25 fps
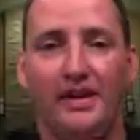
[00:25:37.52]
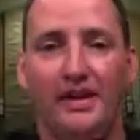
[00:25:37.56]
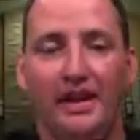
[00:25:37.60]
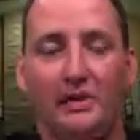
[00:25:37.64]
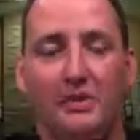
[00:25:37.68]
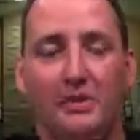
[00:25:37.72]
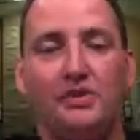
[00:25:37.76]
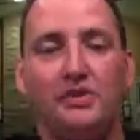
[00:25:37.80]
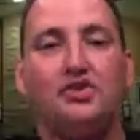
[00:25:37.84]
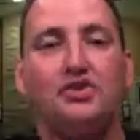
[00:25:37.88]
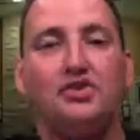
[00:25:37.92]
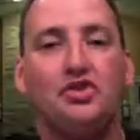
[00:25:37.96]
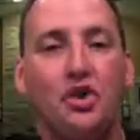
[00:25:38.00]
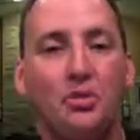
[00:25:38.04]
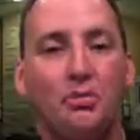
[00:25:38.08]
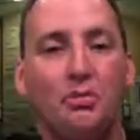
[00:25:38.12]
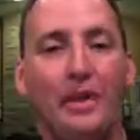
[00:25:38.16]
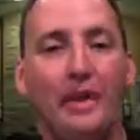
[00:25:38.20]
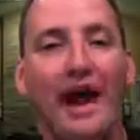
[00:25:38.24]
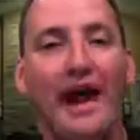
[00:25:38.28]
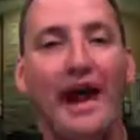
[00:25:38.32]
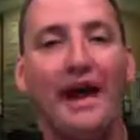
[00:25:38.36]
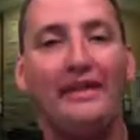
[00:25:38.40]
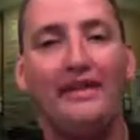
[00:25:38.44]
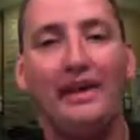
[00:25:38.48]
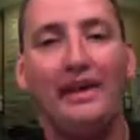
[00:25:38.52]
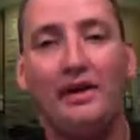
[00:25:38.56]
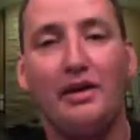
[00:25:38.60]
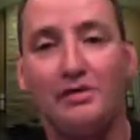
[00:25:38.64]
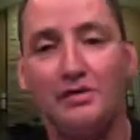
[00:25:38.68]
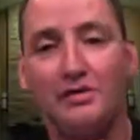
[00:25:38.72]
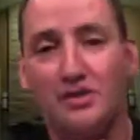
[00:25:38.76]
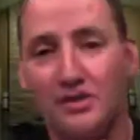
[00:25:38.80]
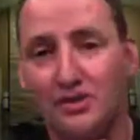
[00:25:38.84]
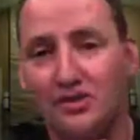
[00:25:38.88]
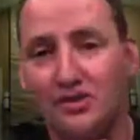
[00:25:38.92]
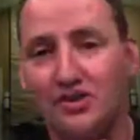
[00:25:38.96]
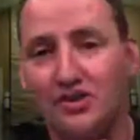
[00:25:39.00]
It was so bad that I
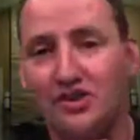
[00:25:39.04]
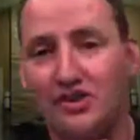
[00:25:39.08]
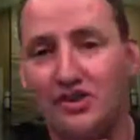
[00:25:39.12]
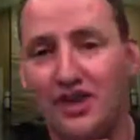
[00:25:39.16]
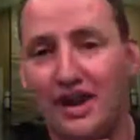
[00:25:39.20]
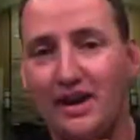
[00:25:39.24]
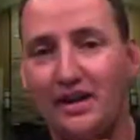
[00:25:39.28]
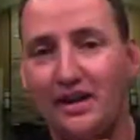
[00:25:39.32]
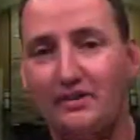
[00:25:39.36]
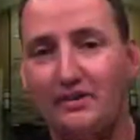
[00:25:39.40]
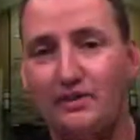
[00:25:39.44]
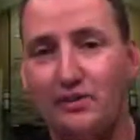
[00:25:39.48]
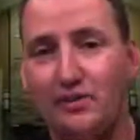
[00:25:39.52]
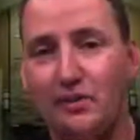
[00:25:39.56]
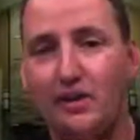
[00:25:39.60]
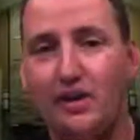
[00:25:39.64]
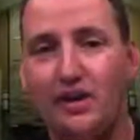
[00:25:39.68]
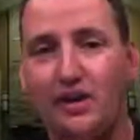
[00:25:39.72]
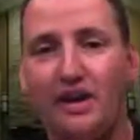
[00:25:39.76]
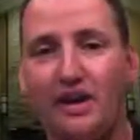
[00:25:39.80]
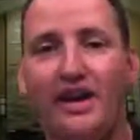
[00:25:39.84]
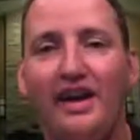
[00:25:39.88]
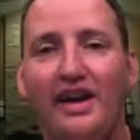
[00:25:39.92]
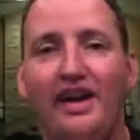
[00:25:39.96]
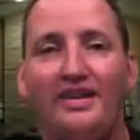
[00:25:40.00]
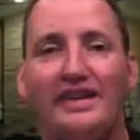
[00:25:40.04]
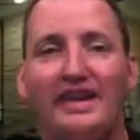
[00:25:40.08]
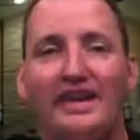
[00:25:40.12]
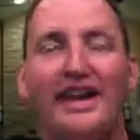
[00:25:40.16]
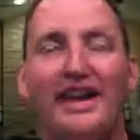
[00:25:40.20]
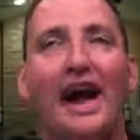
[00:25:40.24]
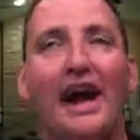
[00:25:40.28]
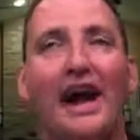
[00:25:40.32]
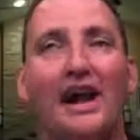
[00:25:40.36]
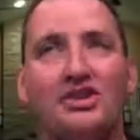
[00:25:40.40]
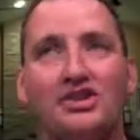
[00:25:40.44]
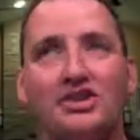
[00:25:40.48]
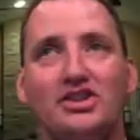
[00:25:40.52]
refused to sign up for it that
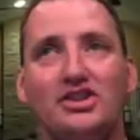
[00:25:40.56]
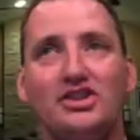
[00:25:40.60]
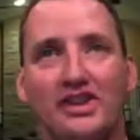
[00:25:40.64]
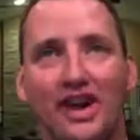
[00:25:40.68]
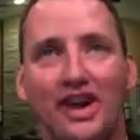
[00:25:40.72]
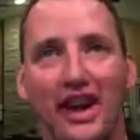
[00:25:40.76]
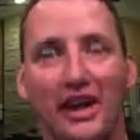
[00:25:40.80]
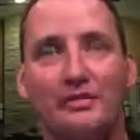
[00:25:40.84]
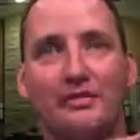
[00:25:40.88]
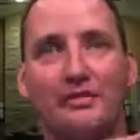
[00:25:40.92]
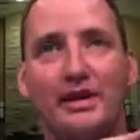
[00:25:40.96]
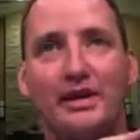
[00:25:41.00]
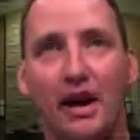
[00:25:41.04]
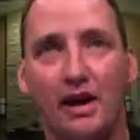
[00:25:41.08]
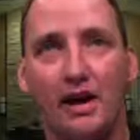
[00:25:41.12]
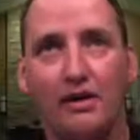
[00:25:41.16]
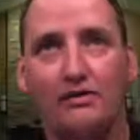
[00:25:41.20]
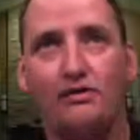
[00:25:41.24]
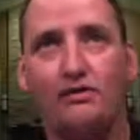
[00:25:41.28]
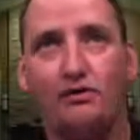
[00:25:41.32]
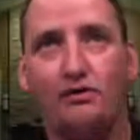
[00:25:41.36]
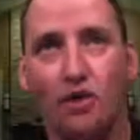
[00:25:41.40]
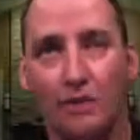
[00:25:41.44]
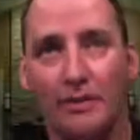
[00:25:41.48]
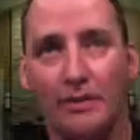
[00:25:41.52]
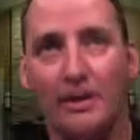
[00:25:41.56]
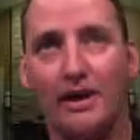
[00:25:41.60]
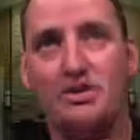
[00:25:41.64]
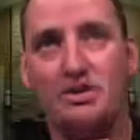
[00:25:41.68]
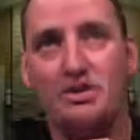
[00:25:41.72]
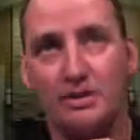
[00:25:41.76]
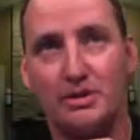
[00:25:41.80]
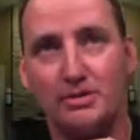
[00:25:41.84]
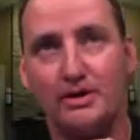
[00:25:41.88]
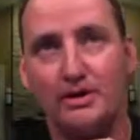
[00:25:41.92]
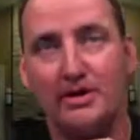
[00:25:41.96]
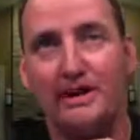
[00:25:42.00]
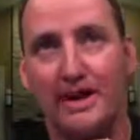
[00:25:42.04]
he actually signed me up for my
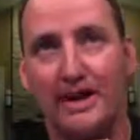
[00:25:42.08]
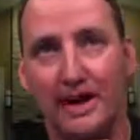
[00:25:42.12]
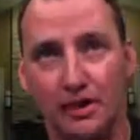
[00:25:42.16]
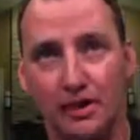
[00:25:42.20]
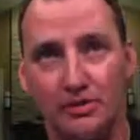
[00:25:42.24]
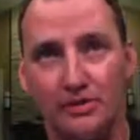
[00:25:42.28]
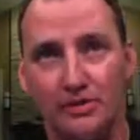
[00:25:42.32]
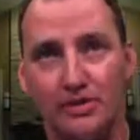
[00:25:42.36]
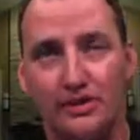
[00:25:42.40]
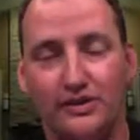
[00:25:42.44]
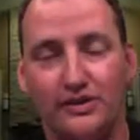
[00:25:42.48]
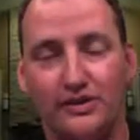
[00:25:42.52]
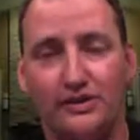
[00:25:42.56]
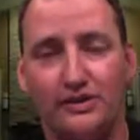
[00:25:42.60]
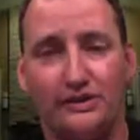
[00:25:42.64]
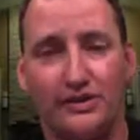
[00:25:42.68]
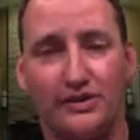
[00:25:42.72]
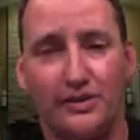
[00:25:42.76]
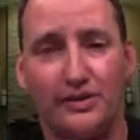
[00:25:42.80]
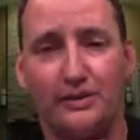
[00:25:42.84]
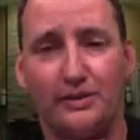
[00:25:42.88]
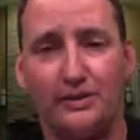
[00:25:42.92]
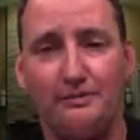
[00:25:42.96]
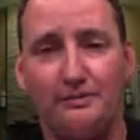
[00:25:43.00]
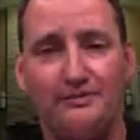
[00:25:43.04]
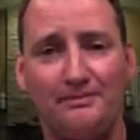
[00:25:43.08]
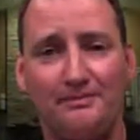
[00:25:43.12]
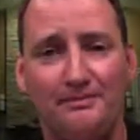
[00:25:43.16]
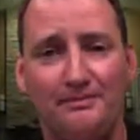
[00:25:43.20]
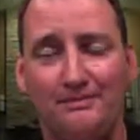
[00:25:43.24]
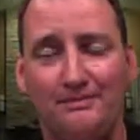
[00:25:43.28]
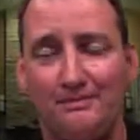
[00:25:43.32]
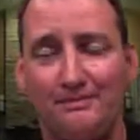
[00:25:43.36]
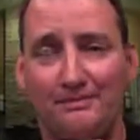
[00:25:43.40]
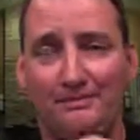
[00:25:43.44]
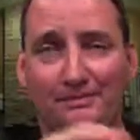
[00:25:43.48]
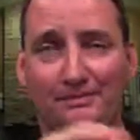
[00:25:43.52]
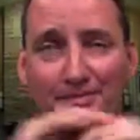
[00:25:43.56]
TripIt account. So
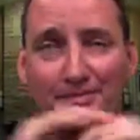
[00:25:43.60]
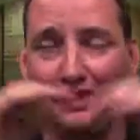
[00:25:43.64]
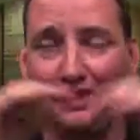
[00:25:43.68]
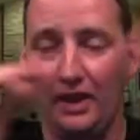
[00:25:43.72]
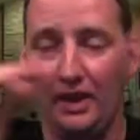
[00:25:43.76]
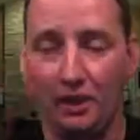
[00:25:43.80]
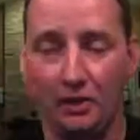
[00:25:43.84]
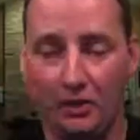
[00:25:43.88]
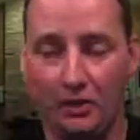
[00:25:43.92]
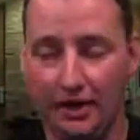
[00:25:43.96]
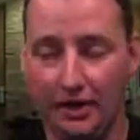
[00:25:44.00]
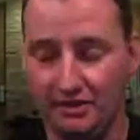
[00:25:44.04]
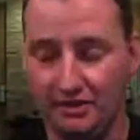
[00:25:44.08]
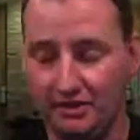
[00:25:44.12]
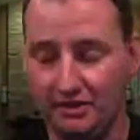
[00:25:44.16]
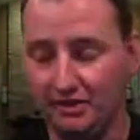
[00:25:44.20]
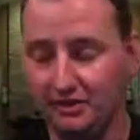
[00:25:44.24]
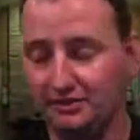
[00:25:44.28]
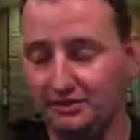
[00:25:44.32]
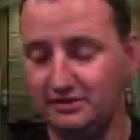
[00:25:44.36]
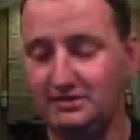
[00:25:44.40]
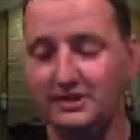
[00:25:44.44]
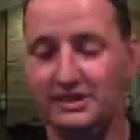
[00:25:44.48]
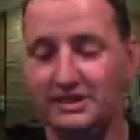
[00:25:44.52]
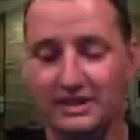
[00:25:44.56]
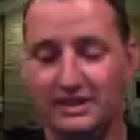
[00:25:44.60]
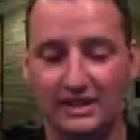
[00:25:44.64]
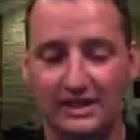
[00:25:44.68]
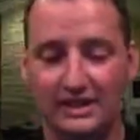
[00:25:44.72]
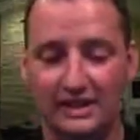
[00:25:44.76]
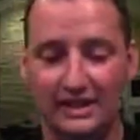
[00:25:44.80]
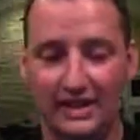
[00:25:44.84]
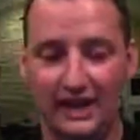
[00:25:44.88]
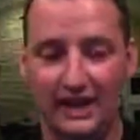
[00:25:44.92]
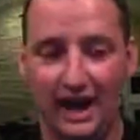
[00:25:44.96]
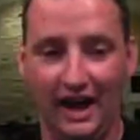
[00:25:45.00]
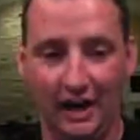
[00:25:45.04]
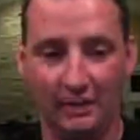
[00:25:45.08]
whatever,
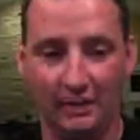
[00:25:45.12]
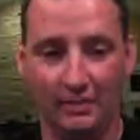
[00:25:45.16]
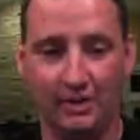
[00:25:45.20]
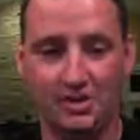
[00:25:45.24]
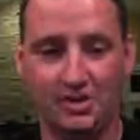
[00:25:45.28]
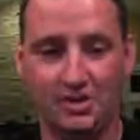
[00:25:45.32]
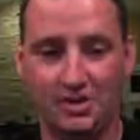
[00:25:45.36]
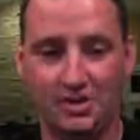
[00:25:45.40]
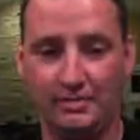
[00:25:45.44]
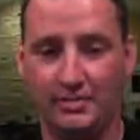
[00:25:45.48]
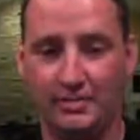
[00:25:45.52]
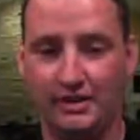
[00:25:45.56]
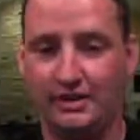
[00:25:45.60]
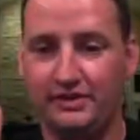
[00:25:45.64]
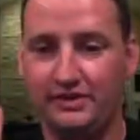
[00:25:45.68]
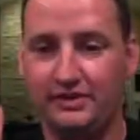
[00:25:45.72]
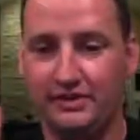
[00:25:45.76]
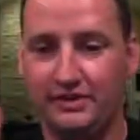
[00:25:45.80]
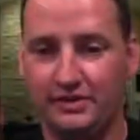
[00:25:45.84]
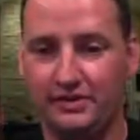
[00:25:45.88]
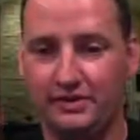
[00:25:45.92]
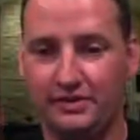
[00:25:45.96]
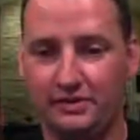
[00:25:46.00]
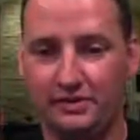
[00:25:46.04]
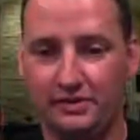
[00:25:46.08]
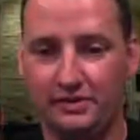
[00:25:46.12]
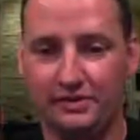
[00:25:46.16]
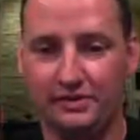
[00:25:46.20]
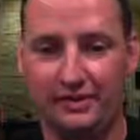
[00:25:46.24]
I'm on TripIt.